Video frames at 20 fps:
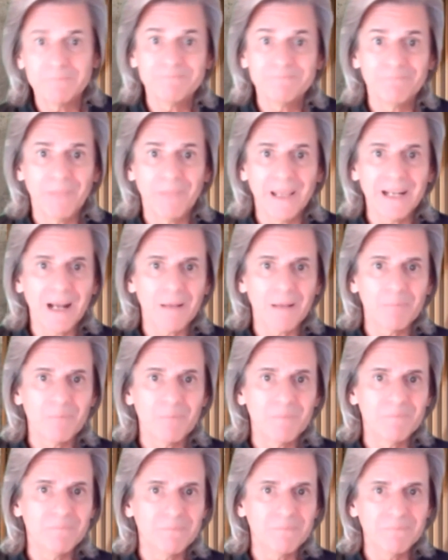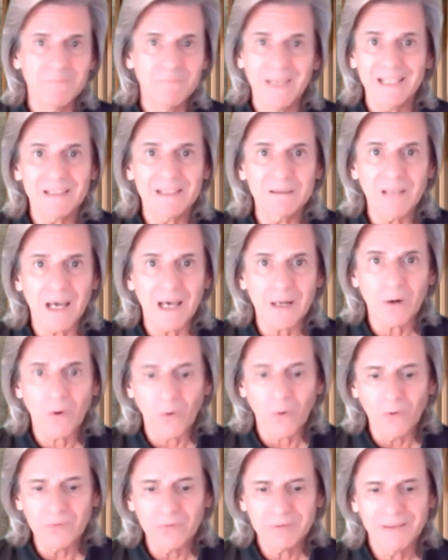May not make a
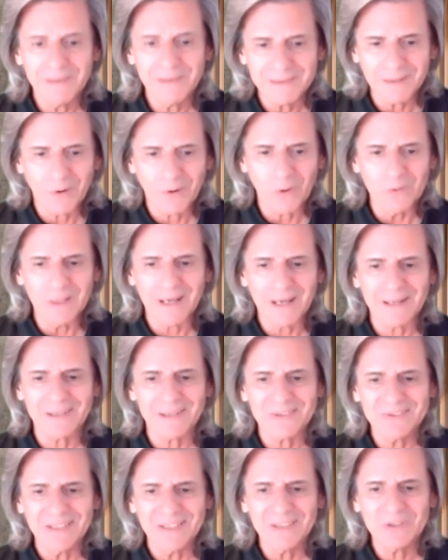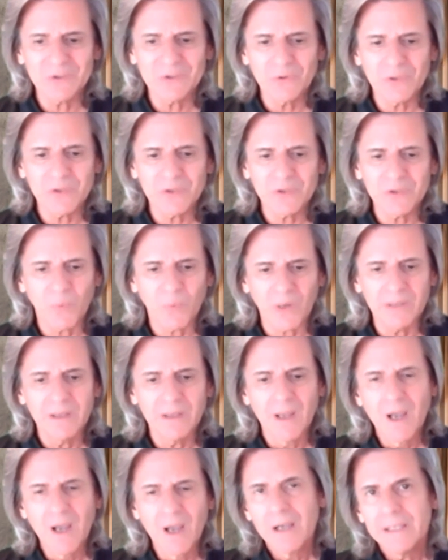whole lot of sense to us, but
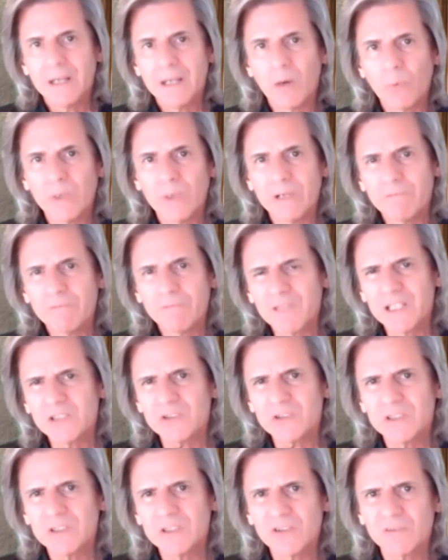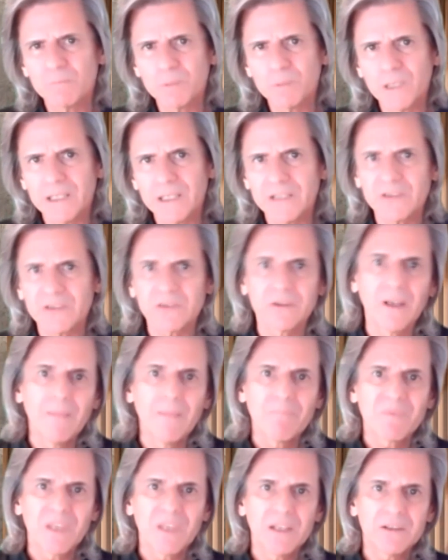when inflation is in place,
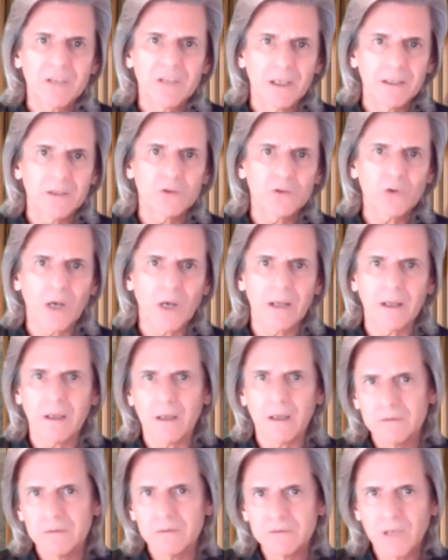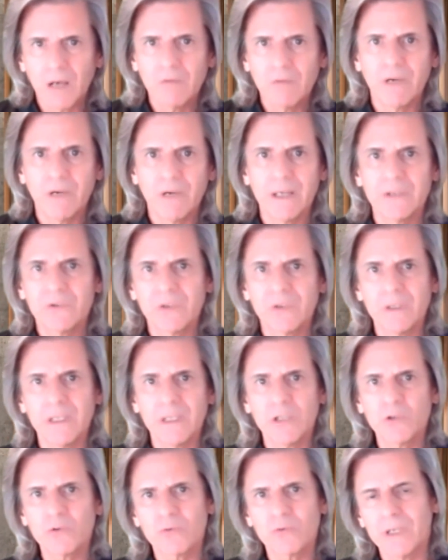they tend to try to raise the
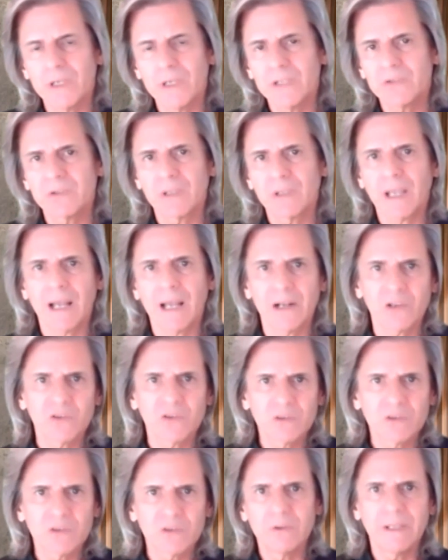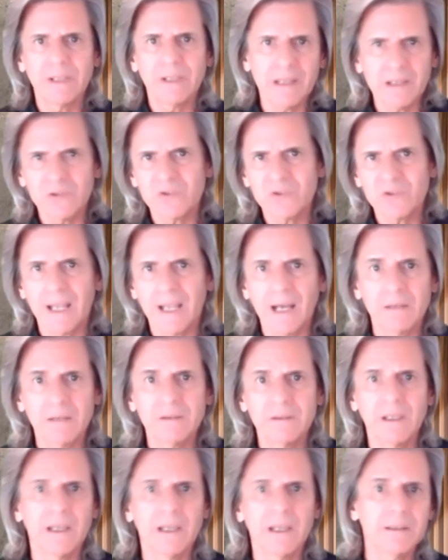interest rates to kind of slow things
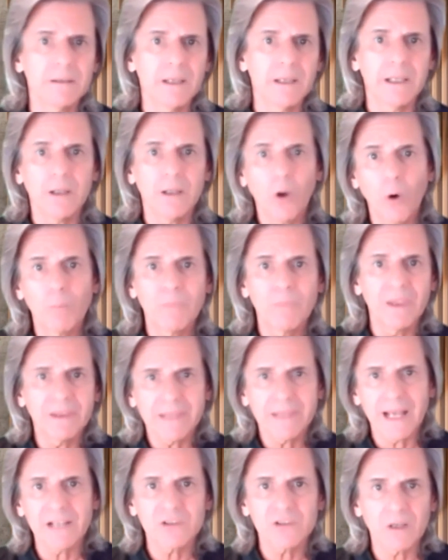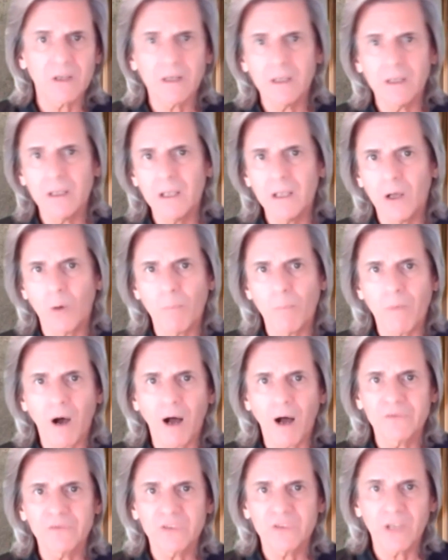down and hope that that's going to help
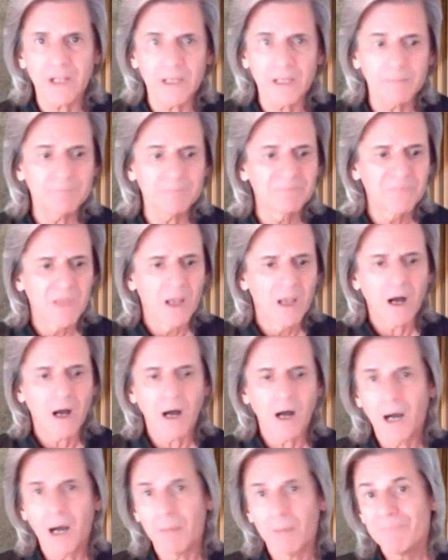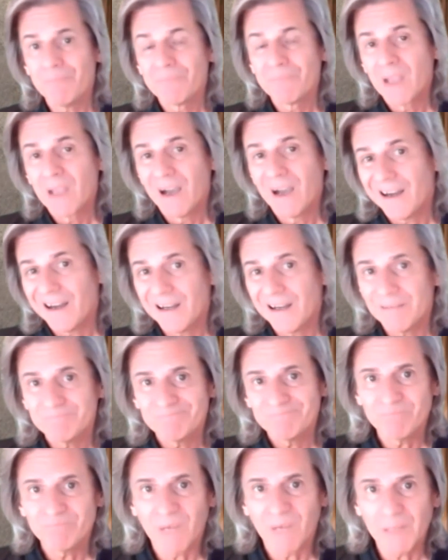offset it.
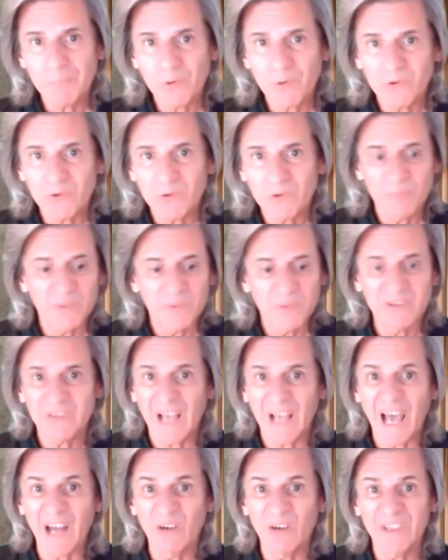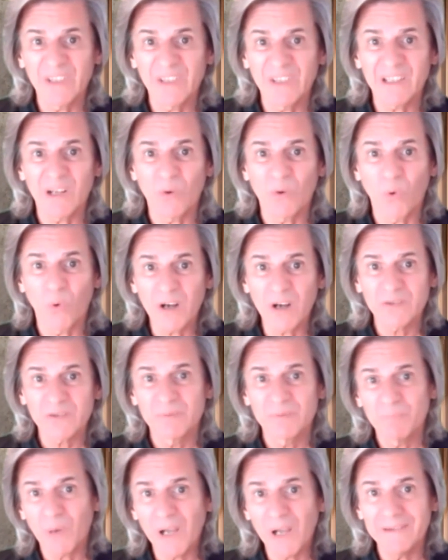My personal opinion is I don't think that it
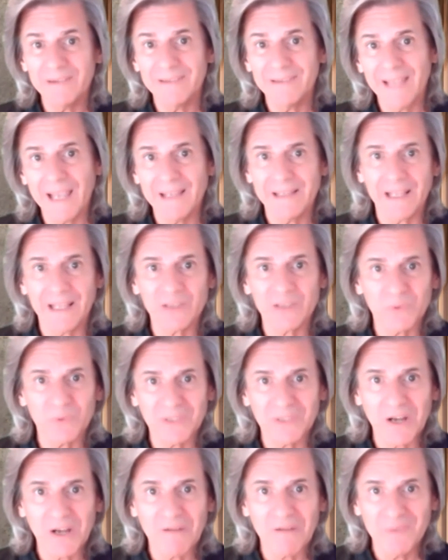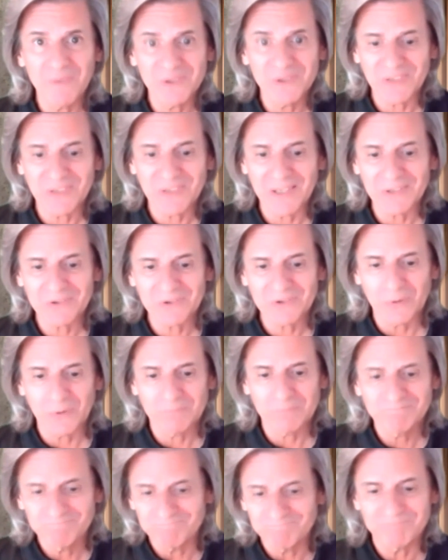works, but hey, that's what the government says,
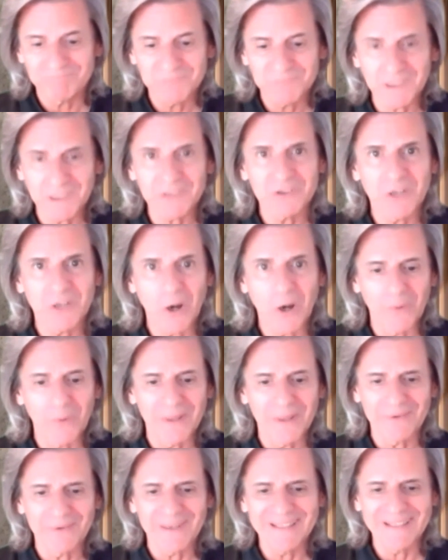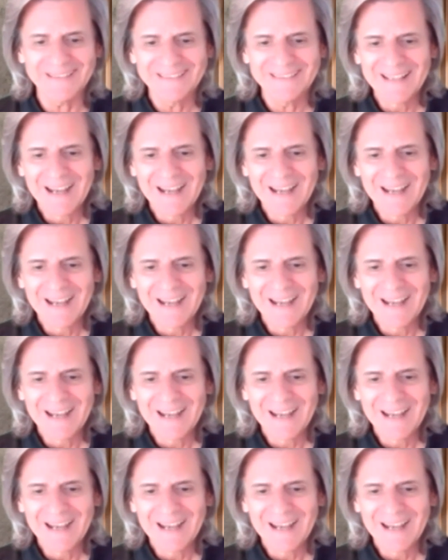so let's go with it, right?